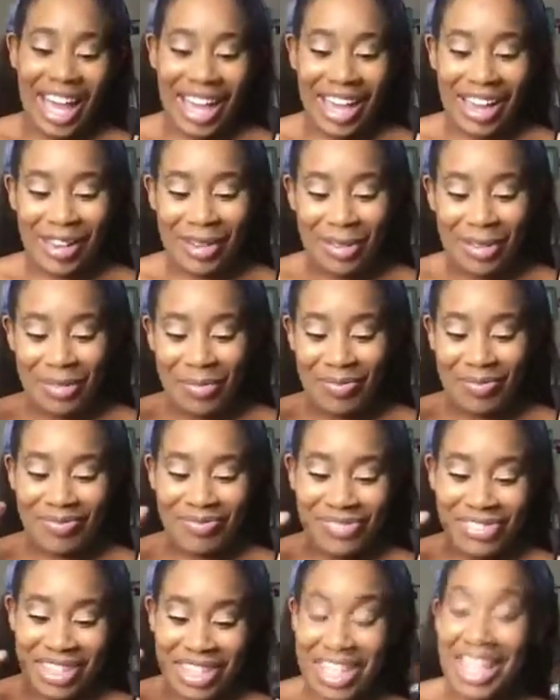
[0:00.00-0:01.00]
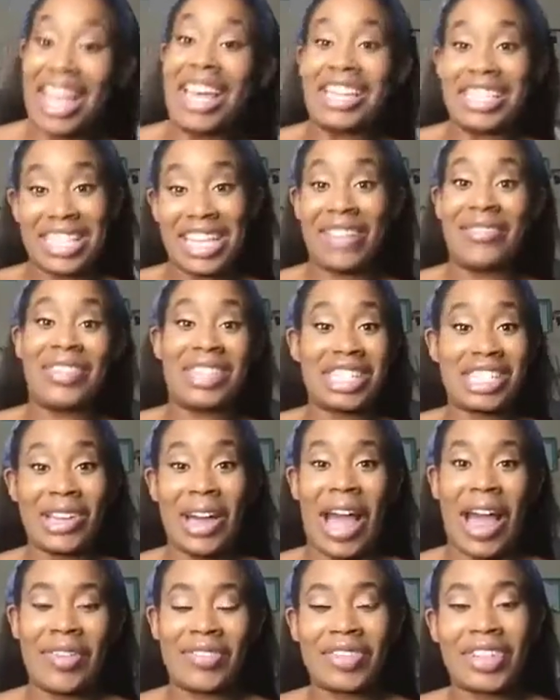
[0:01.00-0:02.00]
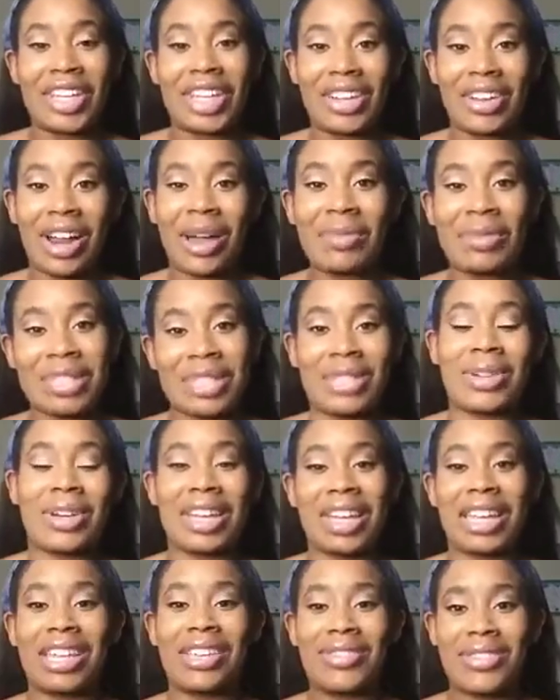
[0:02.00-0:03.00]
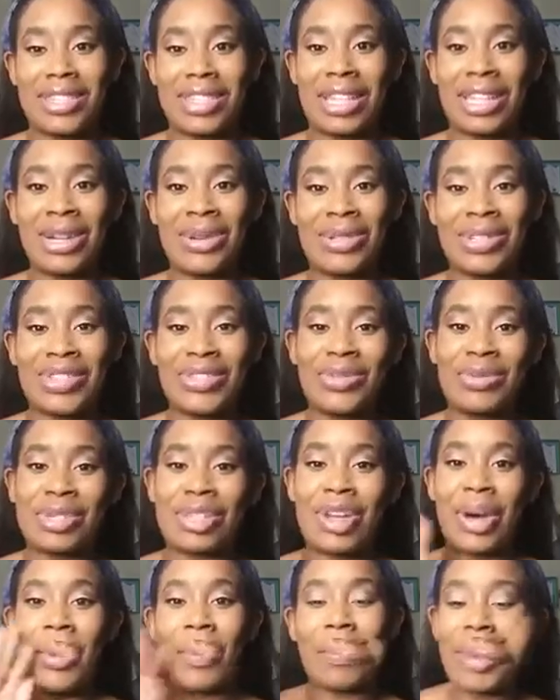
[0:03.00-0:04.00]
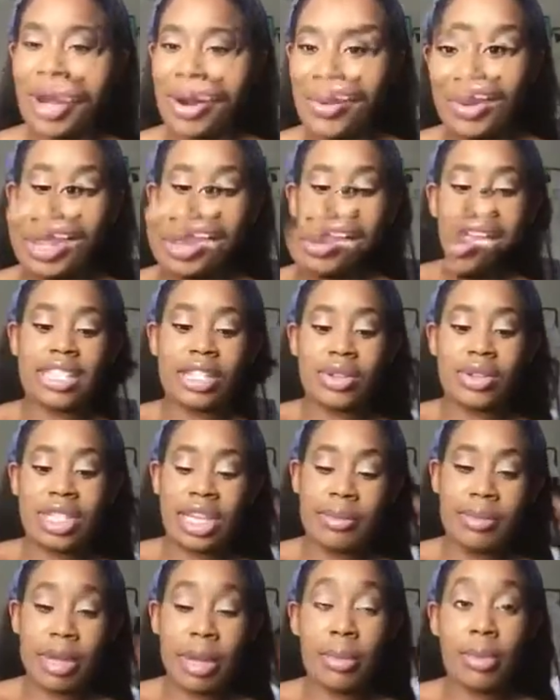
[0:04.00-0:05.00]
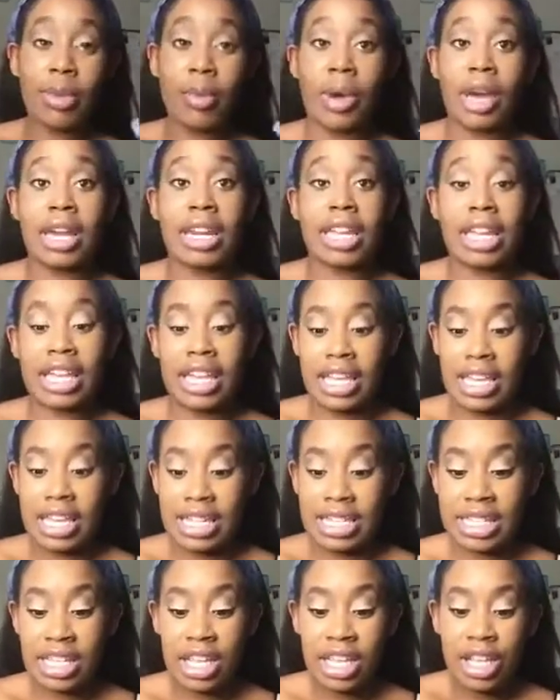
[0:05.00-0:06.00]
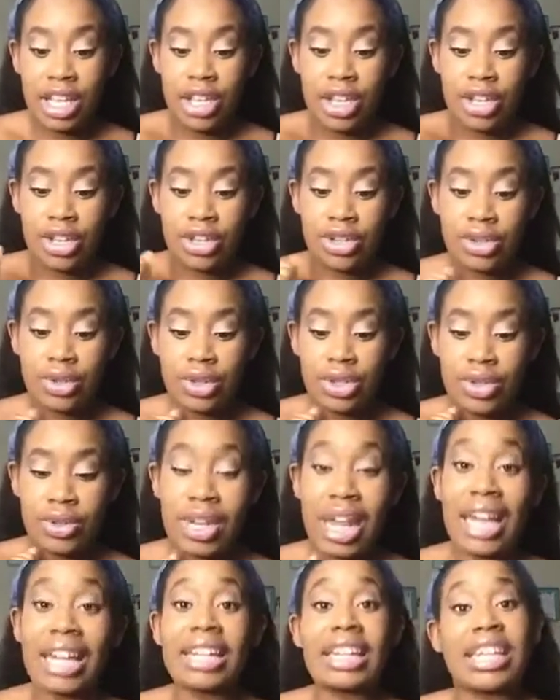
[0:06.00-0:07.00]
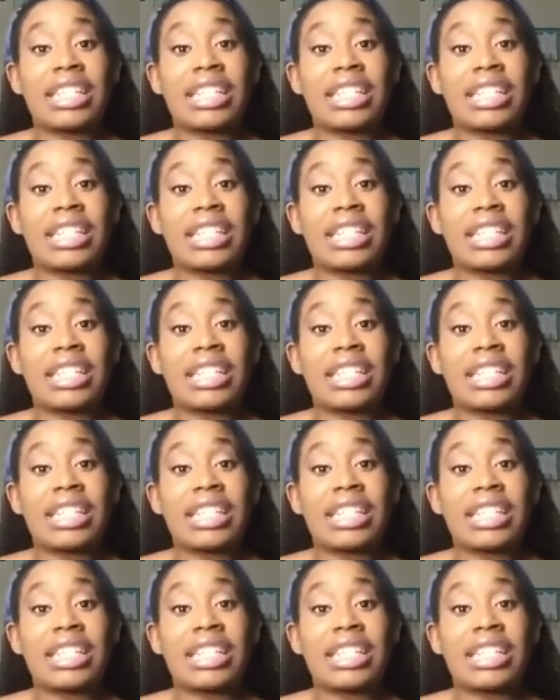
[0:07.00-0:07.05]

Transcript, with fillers: um yes, even still after a year, I'm still getting used to YouTube. So bear okay, so tip number one is you do not